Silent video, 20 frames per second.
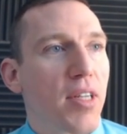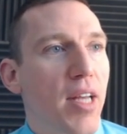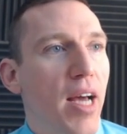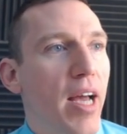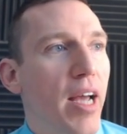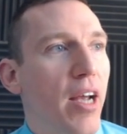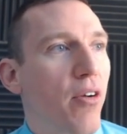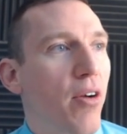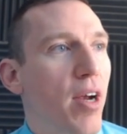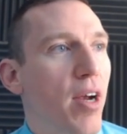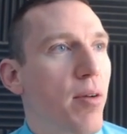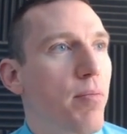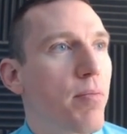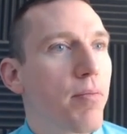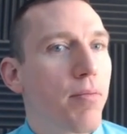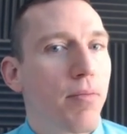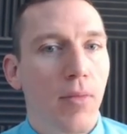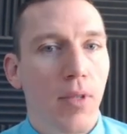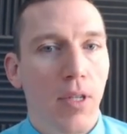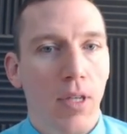diagram.
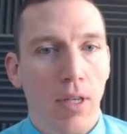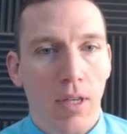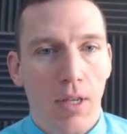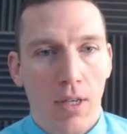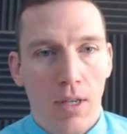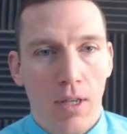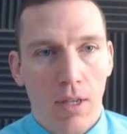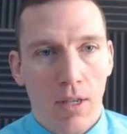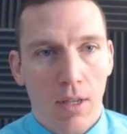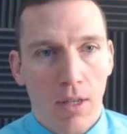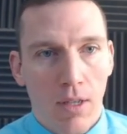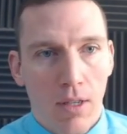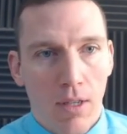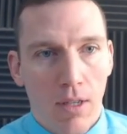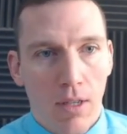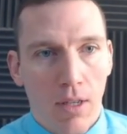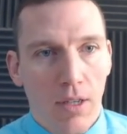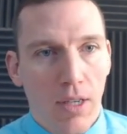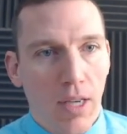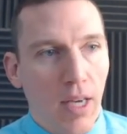
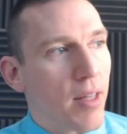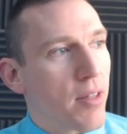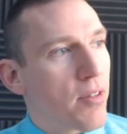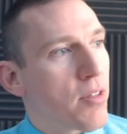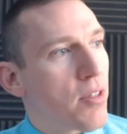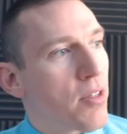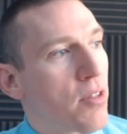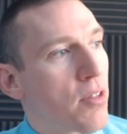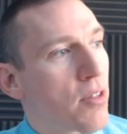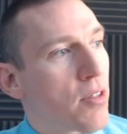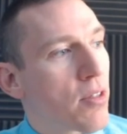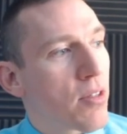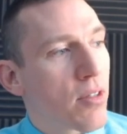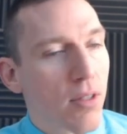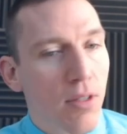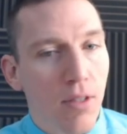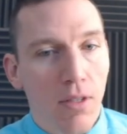Okay, this is...